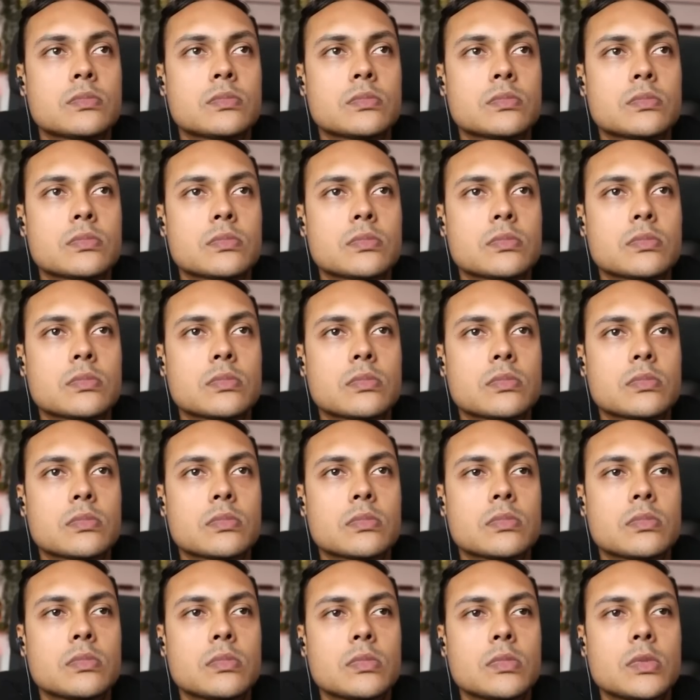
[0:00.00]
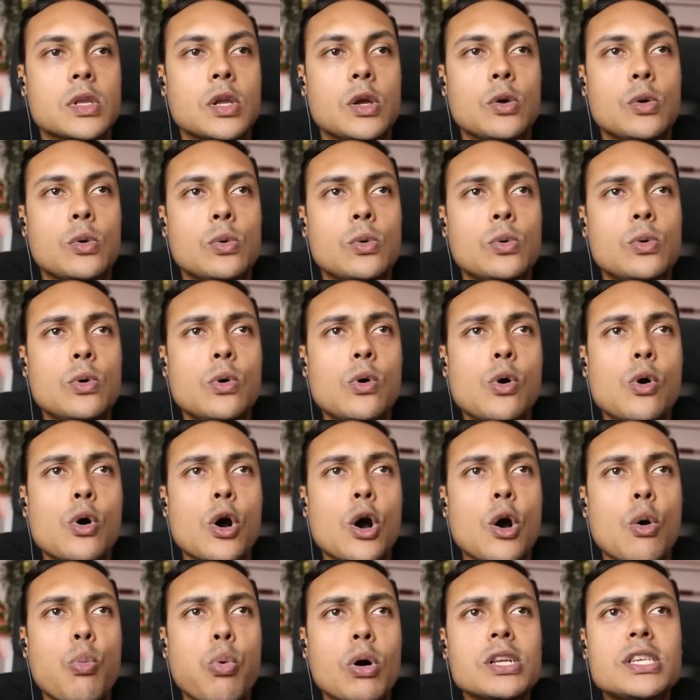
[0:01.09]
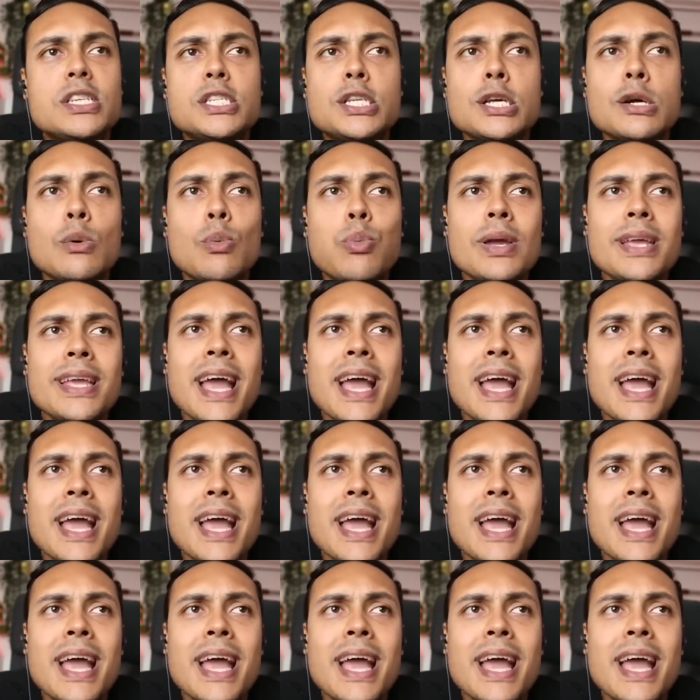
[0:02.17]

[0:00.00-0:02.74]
What do we have here? Oh, what do we